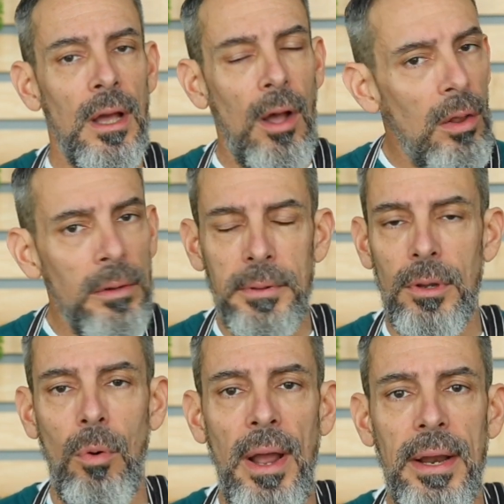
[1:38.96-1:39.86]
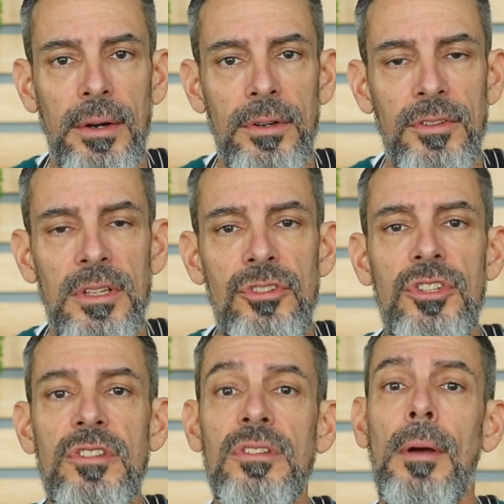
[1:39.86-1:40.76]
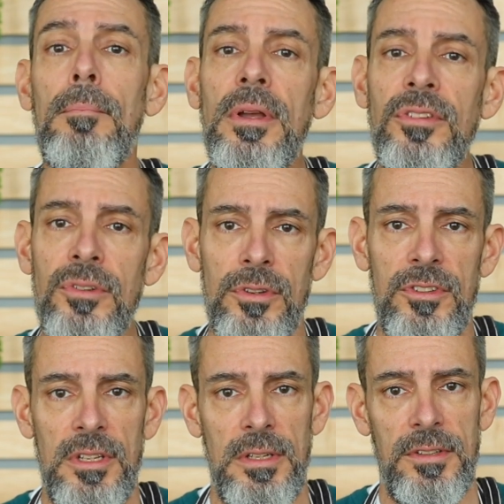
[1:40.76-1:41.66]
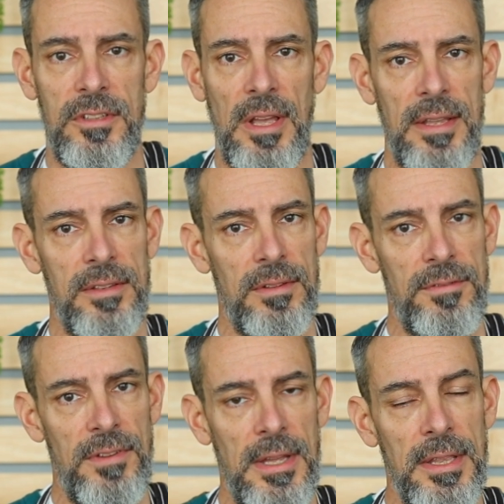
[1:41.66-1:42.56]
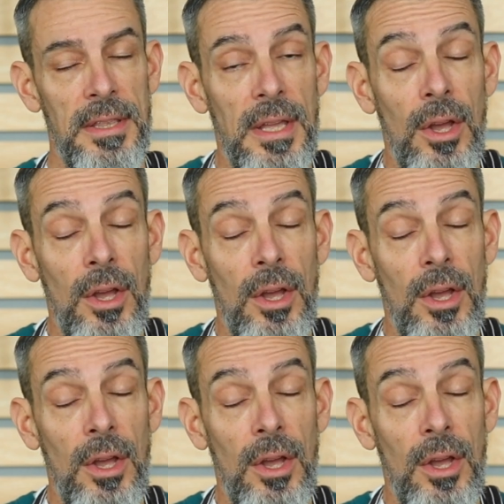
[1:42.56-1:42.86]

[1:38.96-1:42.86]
All it requires is just a mustard seed size of faith.